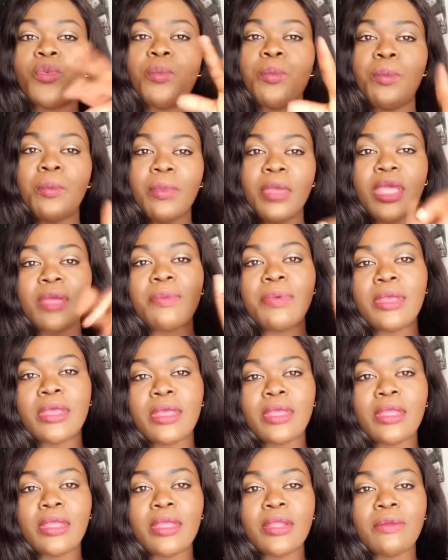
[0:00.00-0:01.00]

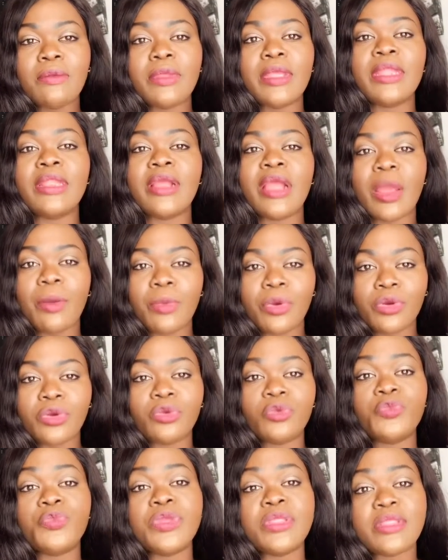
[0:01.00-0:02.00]
maybe in
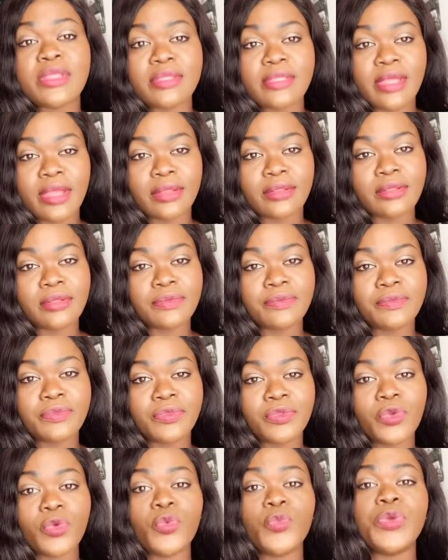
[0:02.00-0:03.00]
Cameroon we need that.
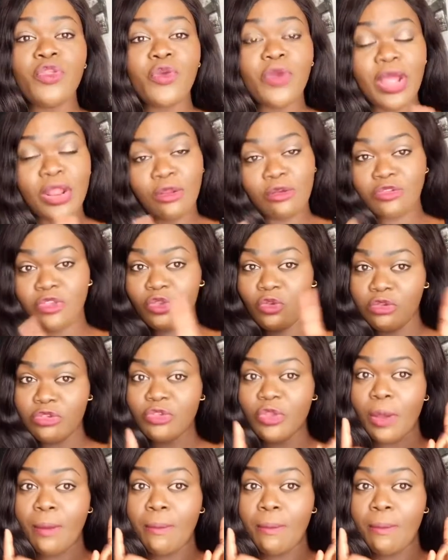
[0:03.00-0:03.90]
You can also use your